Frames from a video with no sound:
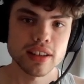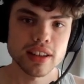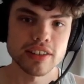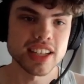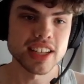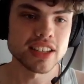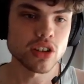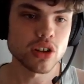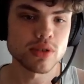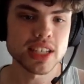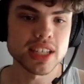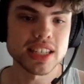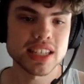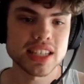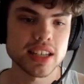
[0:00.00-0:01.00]
There is
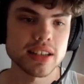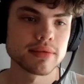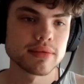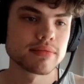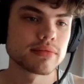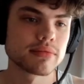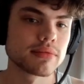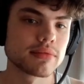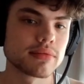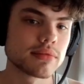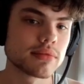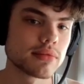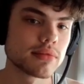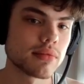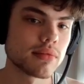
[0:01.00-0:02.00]
OCC
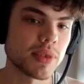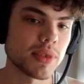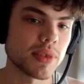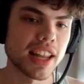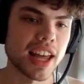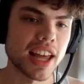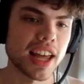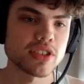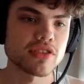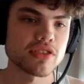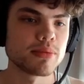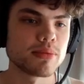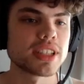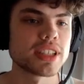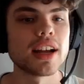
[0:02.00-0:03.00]
being live
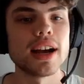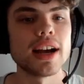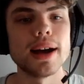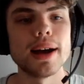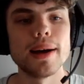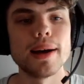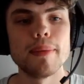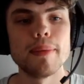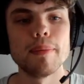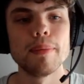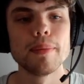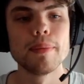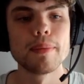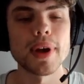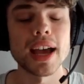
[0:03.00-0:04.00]
streamed. I
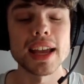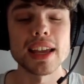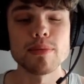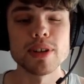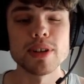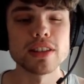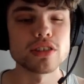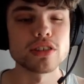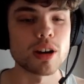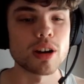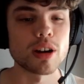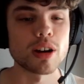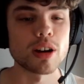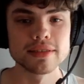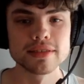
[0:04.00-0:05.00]
am in the top
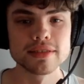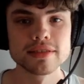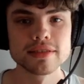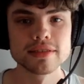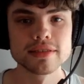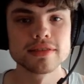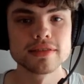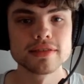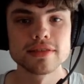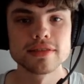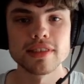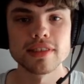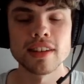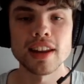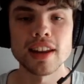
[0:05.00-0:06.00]
8.
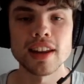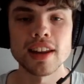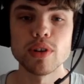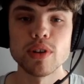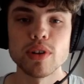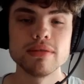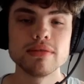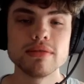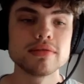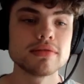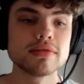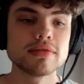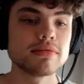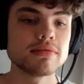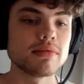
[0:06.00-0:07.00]
I will
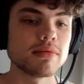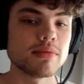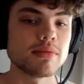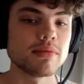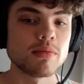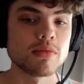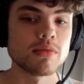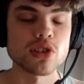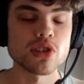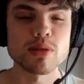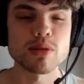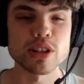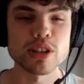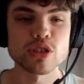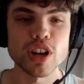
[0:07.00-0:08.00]

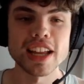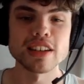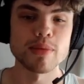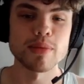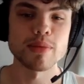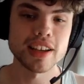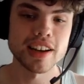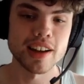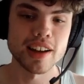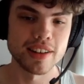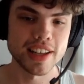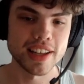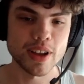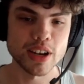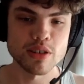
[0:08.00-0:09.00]
certainly be trying to make it.
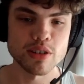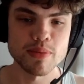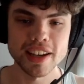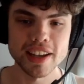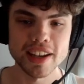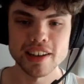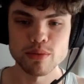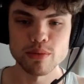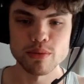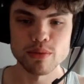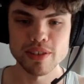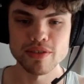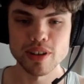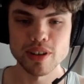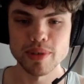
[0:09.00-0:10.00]
If I do make it, it will
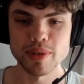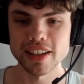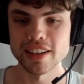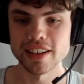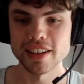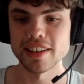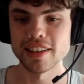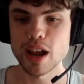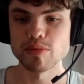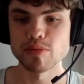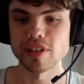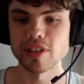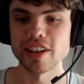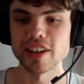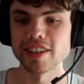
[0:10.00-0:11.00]
be from like a
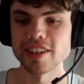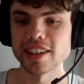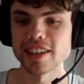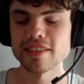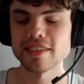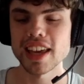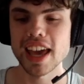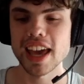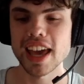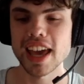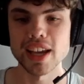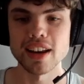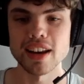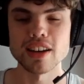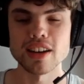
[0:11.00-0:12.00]
library or a
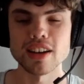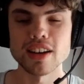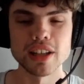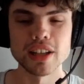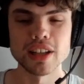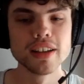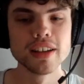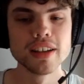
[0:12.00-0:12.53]
cafe in Dublin.